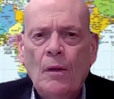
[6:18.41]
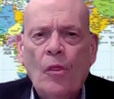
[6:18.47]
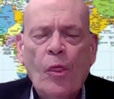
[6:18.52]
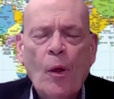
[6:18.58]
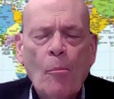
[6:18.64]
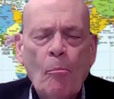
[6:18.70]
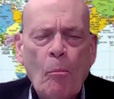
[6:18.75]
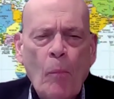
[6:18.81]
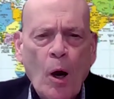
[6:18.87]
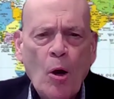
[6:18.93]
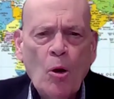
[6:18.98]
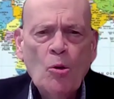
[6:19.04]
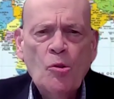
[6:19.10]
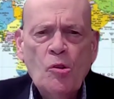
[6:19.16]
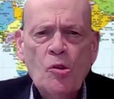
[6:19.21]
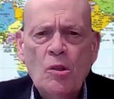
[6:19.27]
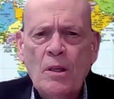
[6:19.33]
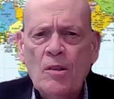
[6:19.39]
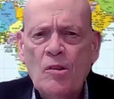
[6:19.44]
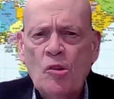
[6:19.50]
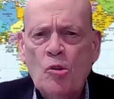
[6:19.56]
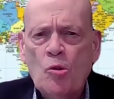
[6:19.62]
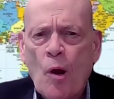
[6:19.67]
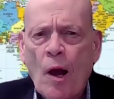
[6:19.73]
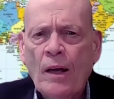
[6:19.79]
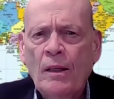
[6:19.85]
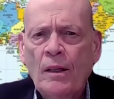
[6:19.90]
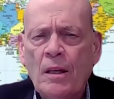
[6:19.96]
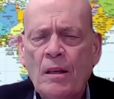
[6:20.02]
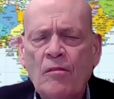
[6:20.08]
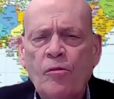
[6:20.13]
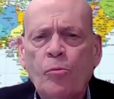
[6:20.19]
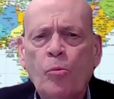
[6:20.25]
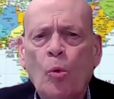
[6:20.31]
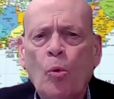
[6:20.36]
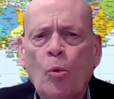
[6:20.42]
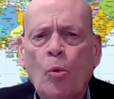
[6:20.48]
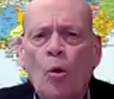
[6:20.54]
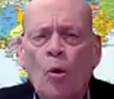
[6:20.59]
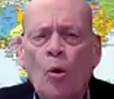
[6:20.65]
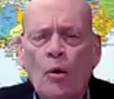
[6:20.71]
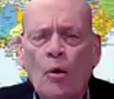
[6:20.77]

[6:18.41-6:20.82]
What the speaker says: the most destructive war